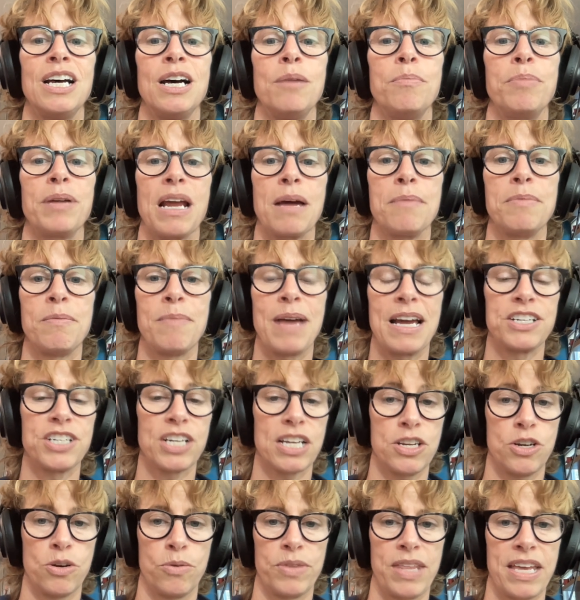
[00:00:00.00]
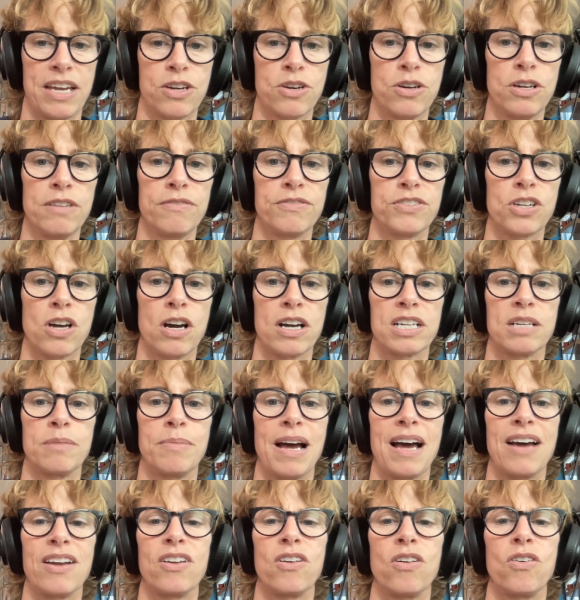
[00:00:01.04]
but I'm imagining, they could have talked
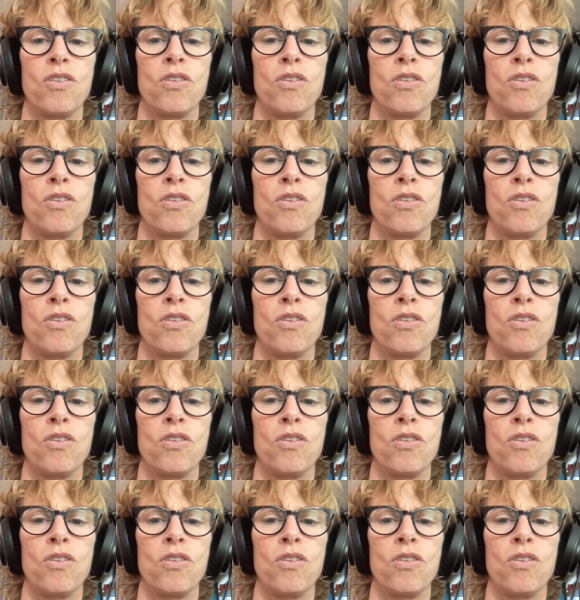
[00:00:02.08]
about